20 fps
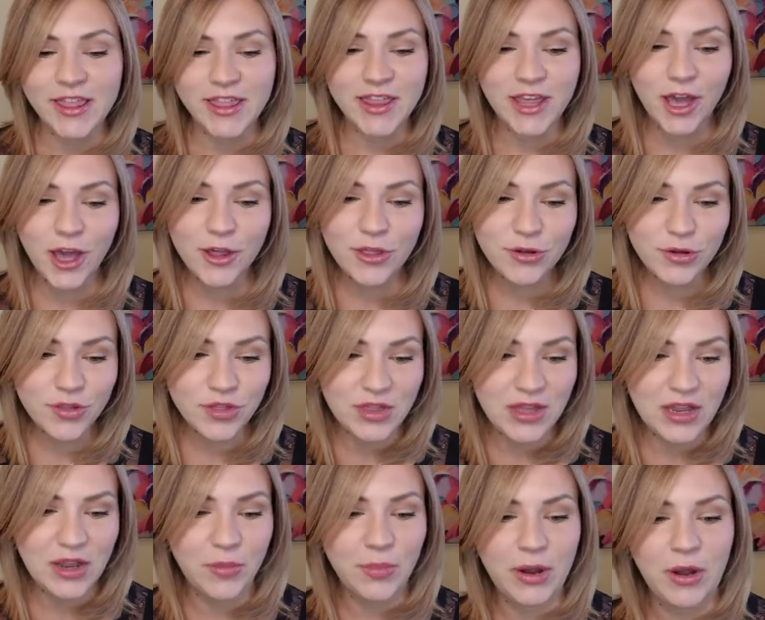The other
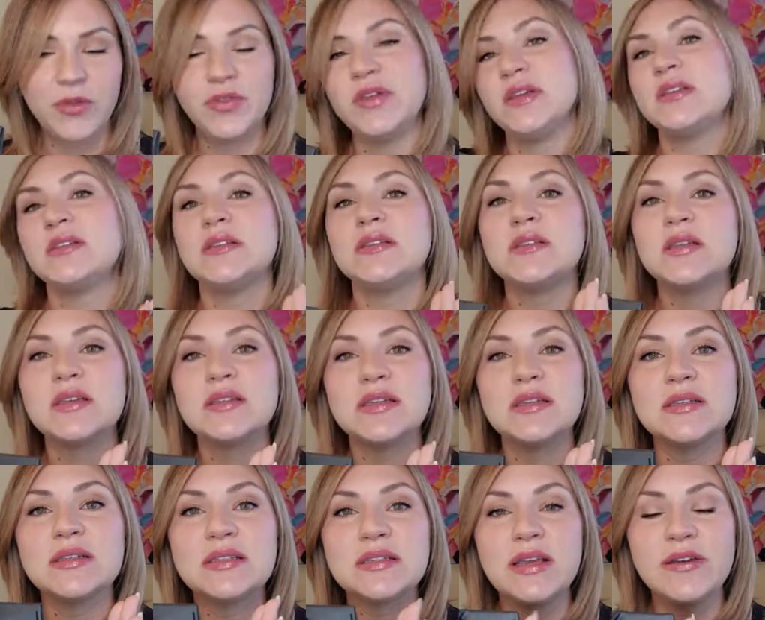thing about this
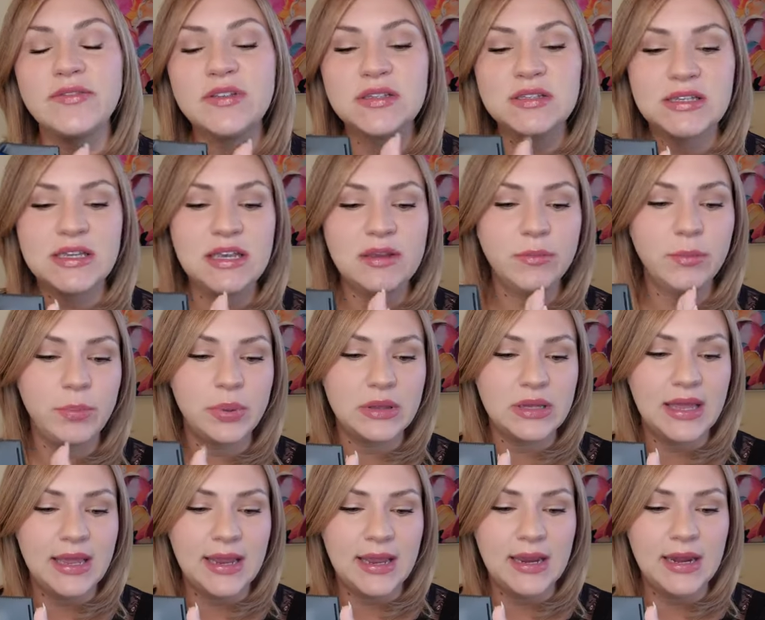has a
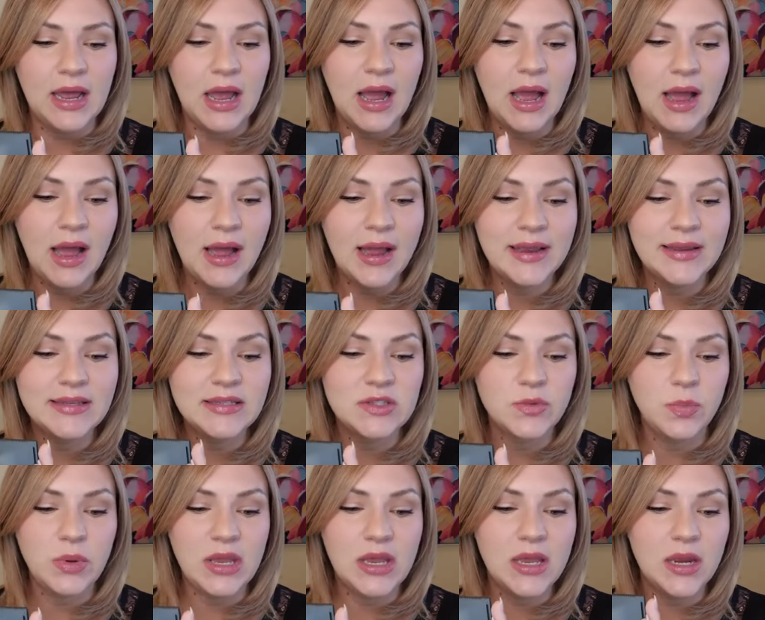17-blade
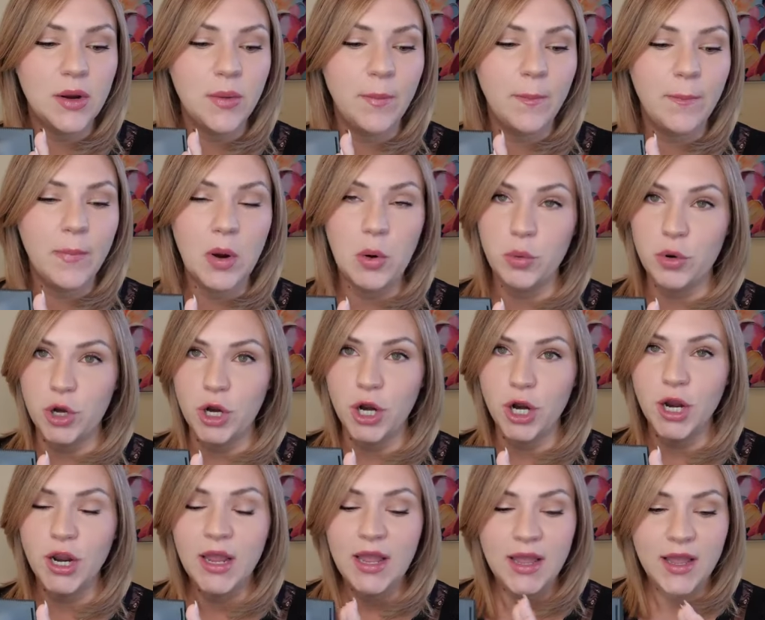high-speed
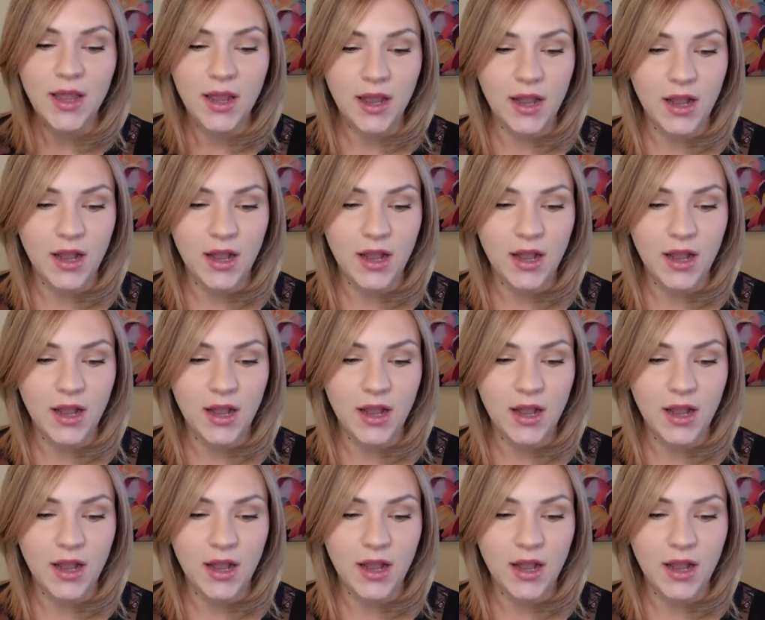motor.